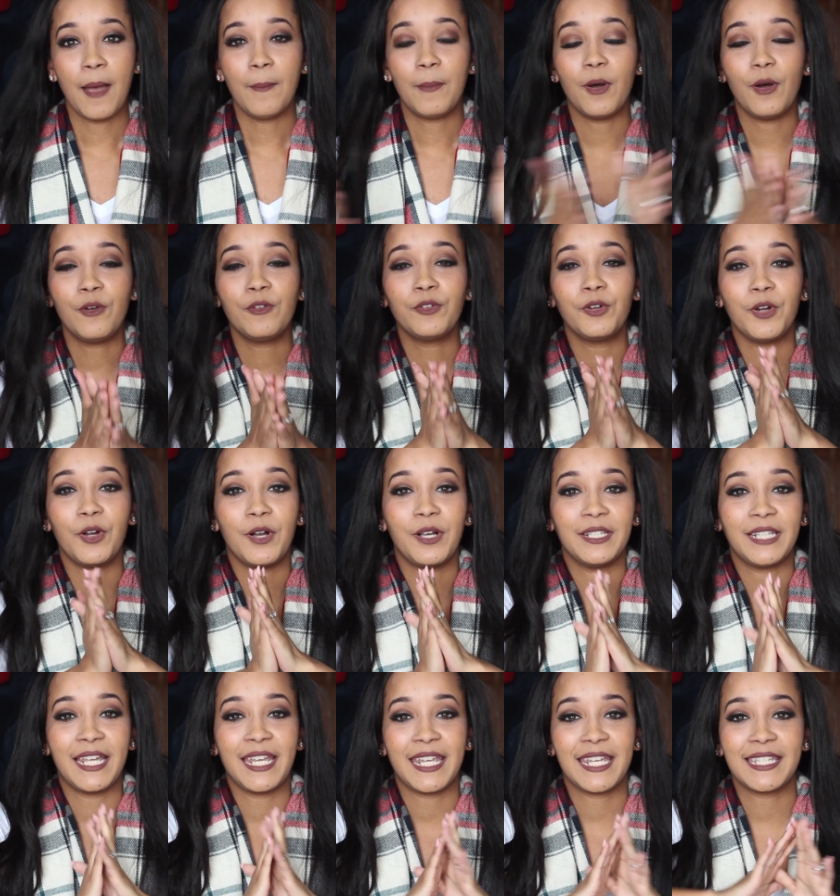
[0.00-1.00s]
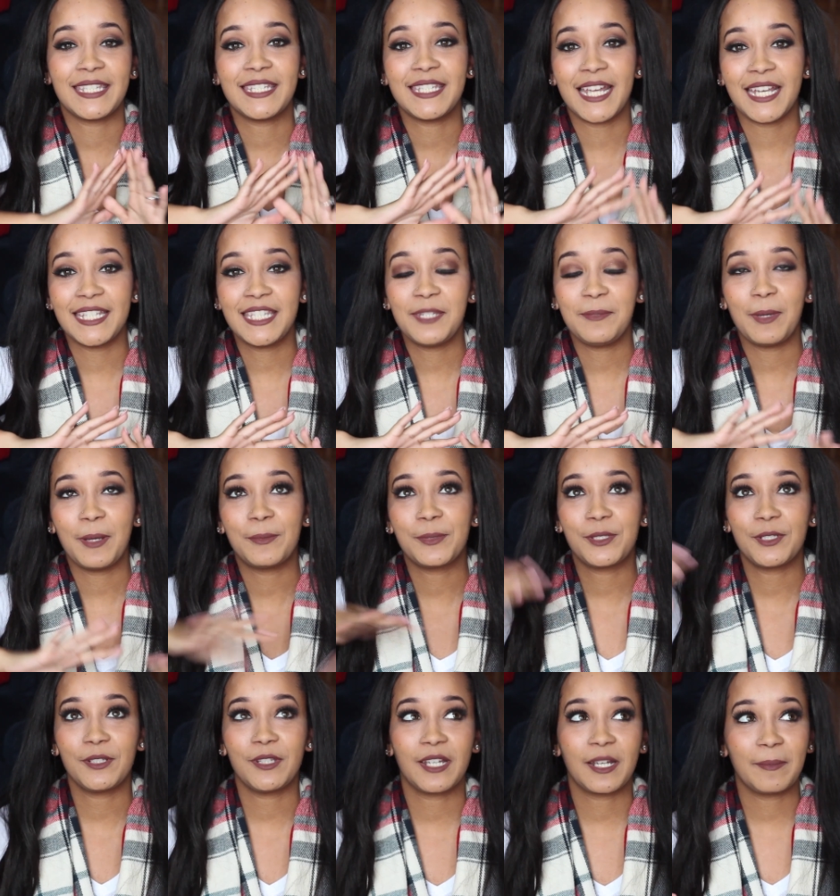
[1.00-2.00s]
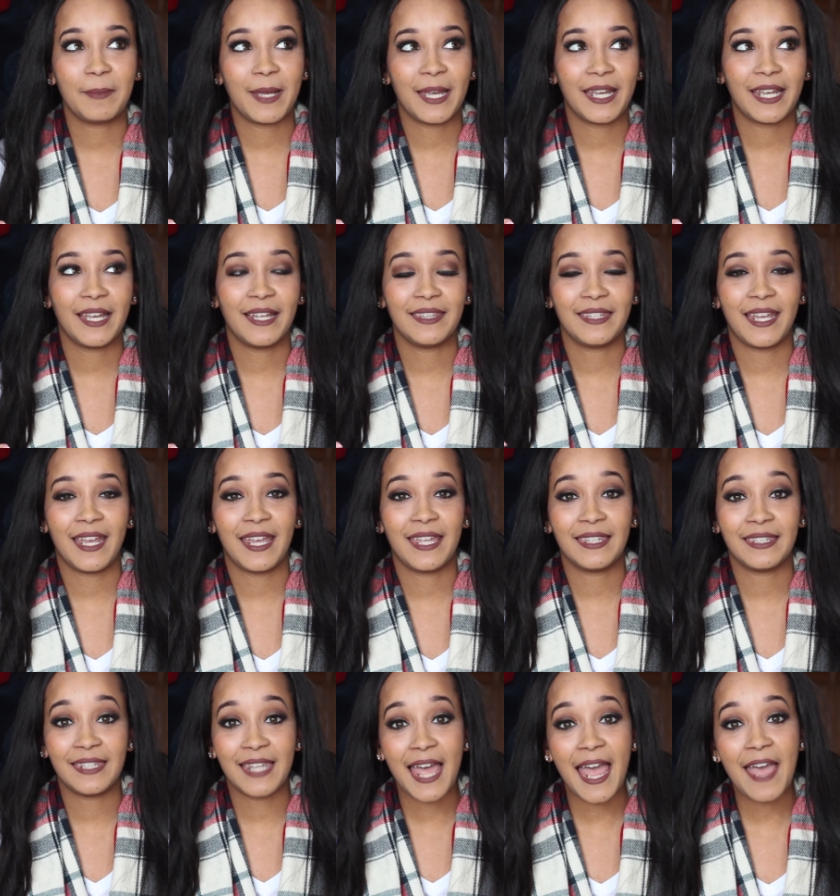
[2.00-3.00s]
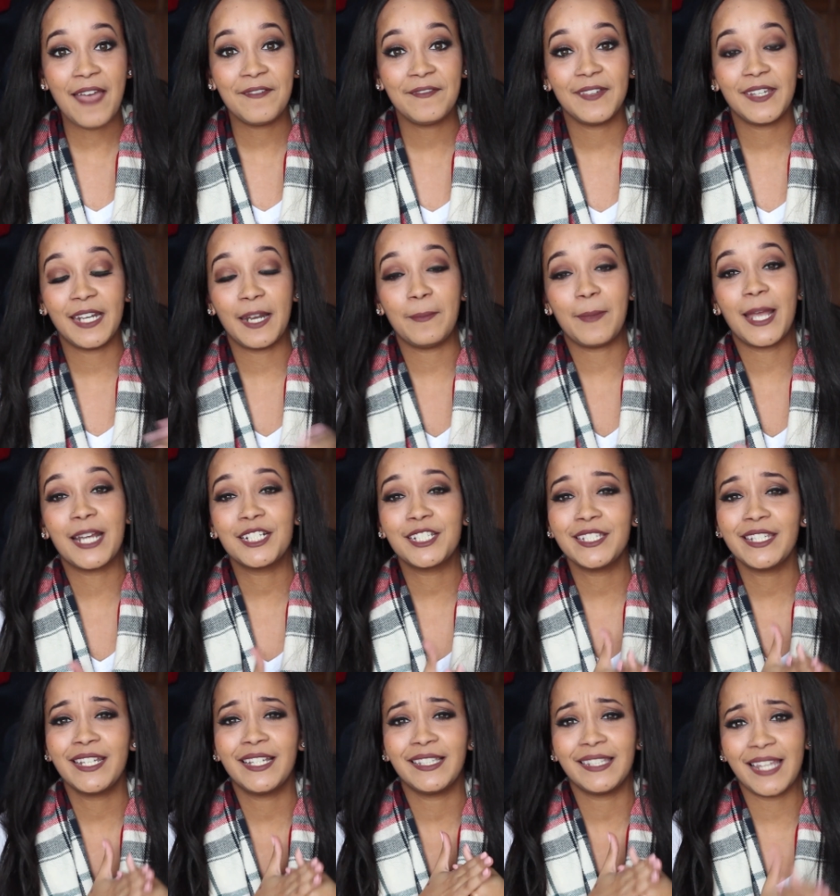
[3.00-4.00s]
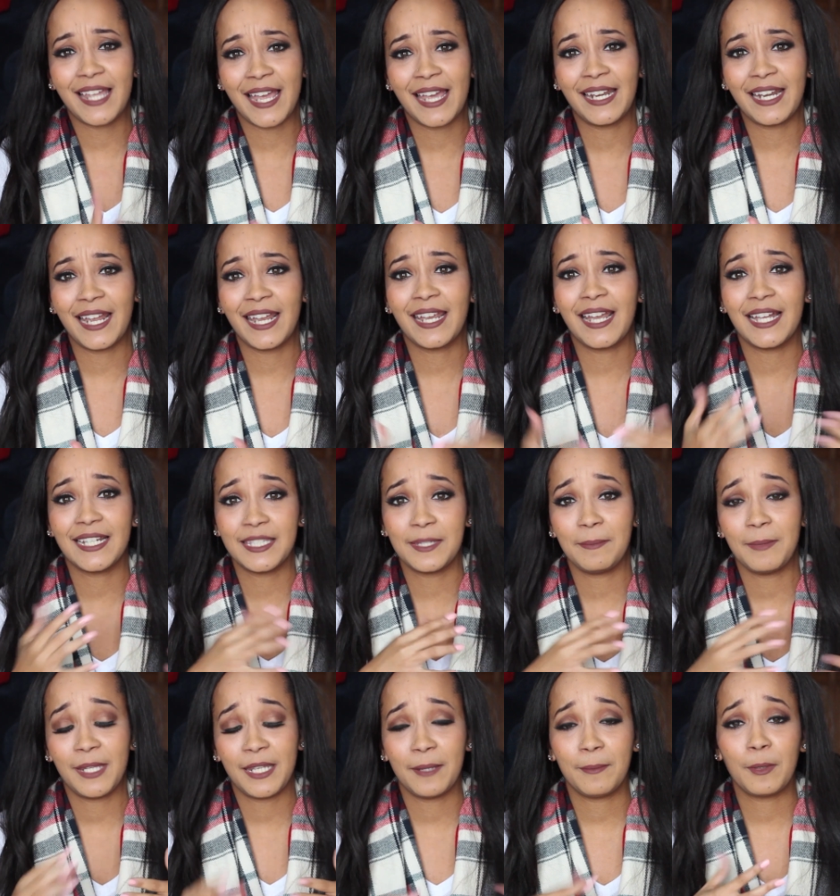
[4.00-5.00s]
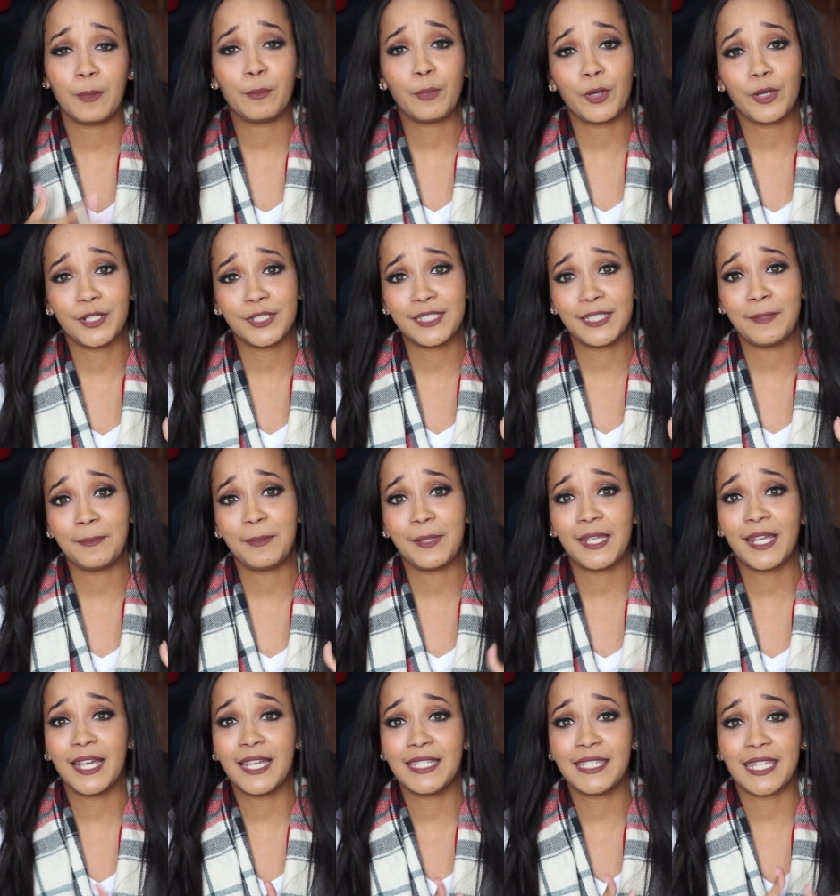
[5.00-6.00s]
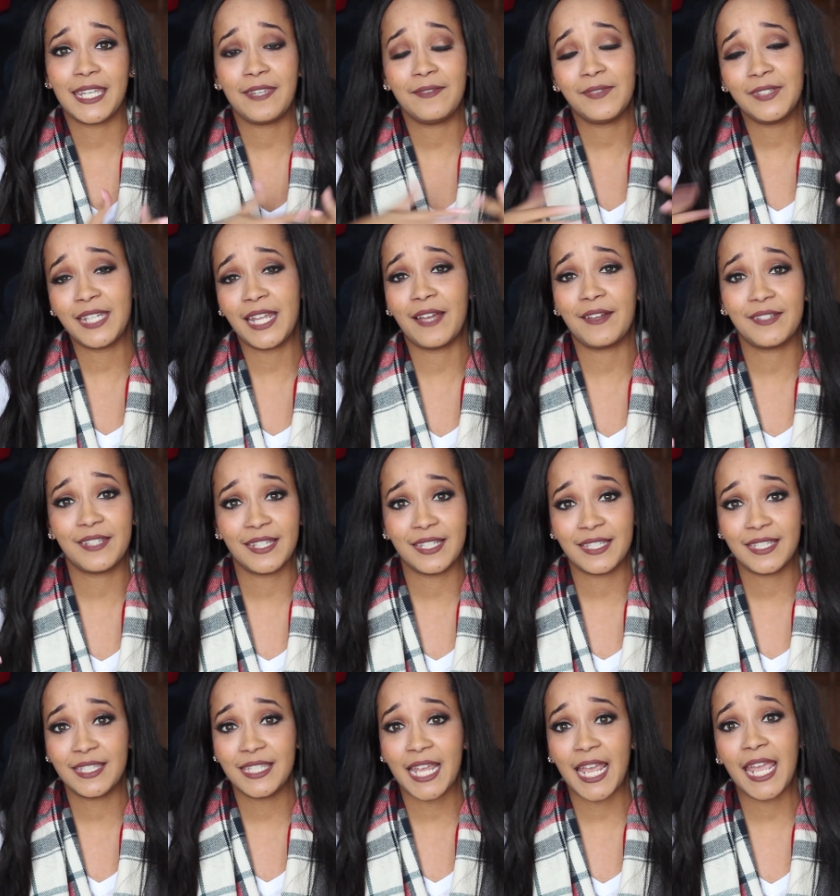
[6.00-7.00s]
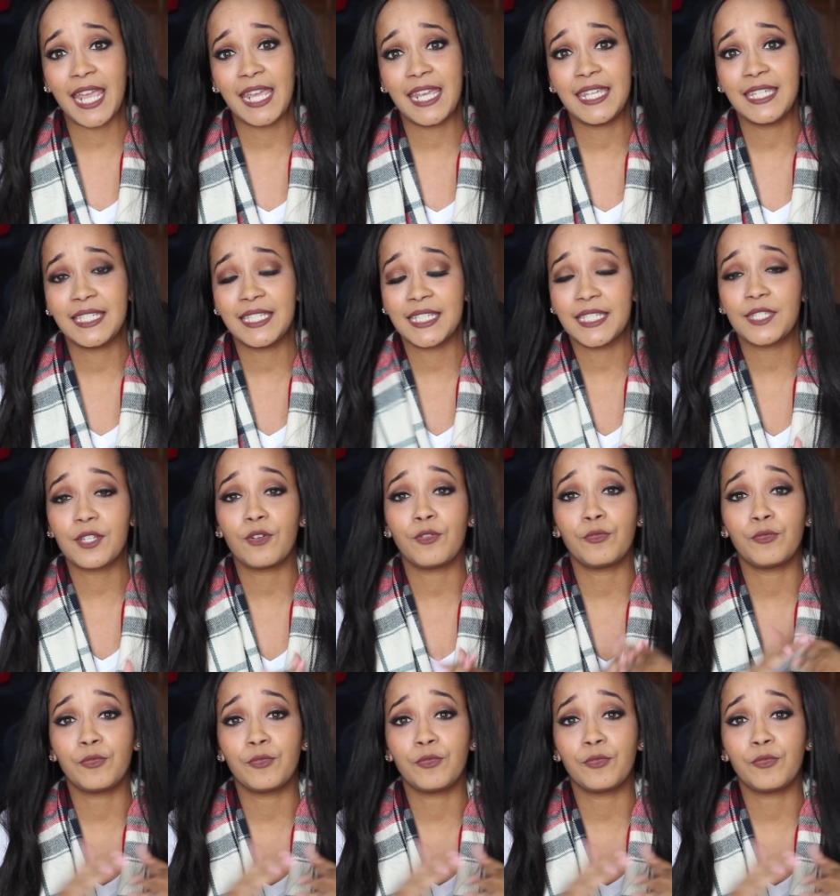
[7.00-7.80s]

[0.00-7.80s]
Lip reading: But overall, like, it's nice to be able to look back on that and laugh, and I'm actually glad I got to meet him in person, because even now to this day he's just a